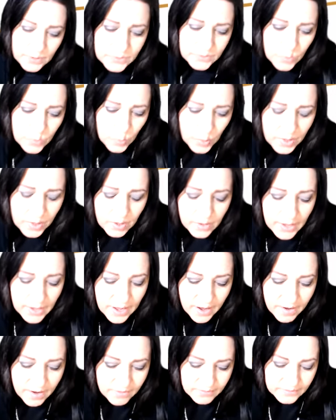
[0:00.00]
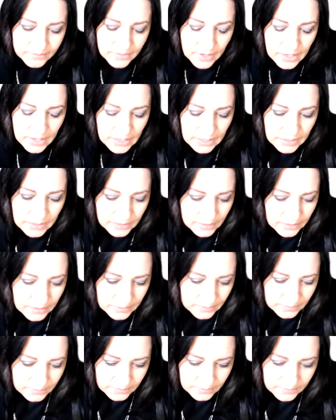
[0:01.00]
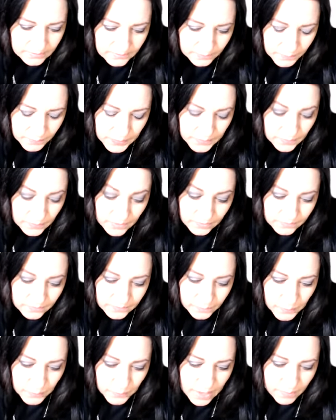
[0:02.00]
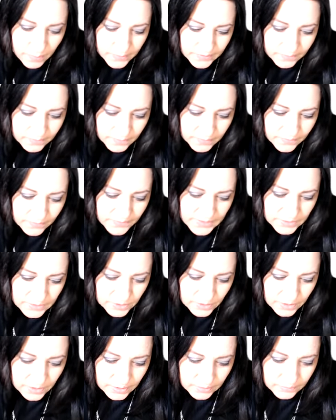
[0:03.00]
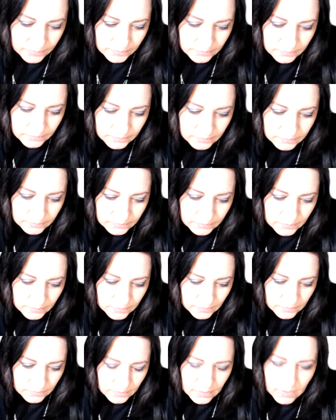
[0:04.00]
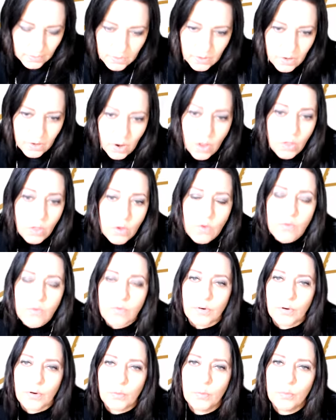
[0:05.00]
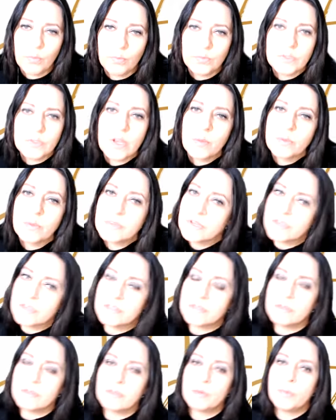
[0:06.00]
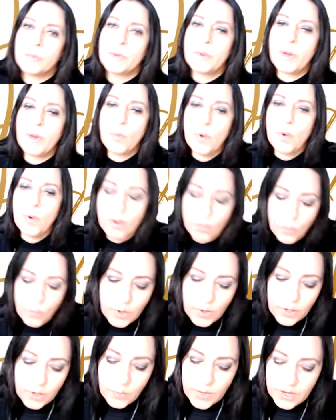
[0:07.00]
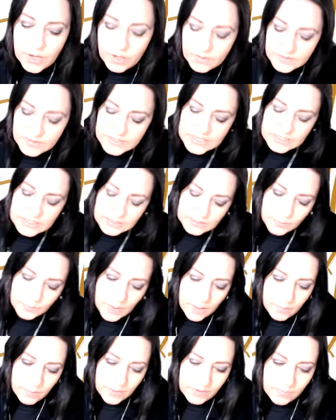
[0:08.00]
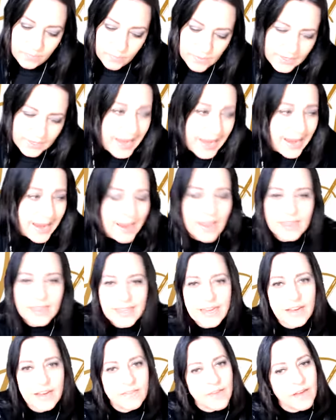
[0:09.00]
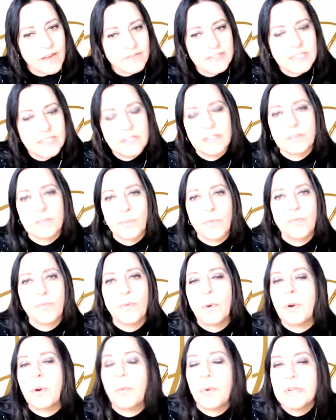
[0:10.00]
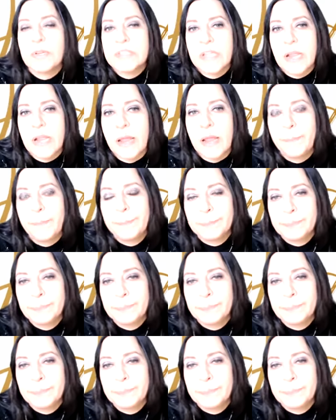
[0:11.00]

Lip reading: So where has this property's been featured all over? Tell us a little bit about where we could have seen this property. If we're like, hey, I think I've seen this before. Where's that at?